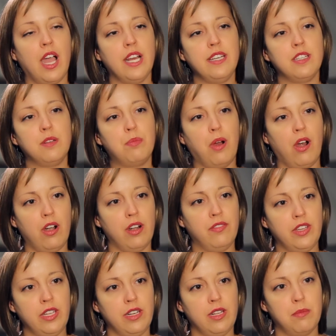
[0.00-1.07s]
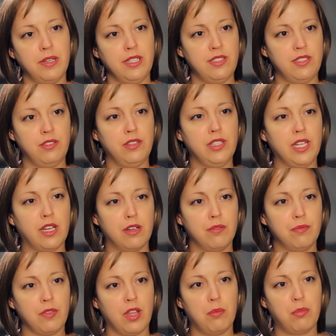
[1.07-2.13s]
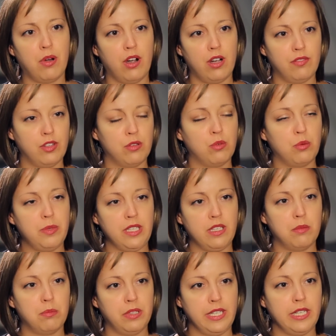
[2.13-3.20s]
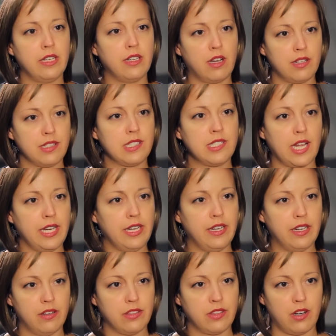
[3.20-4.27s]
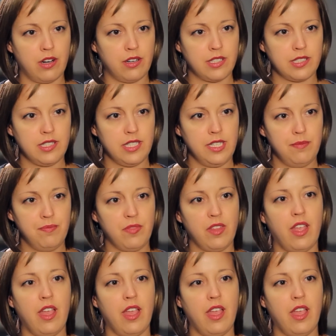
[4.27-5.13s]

I did part of it in my studio, and part of it will be completed on site here at the Hardesty.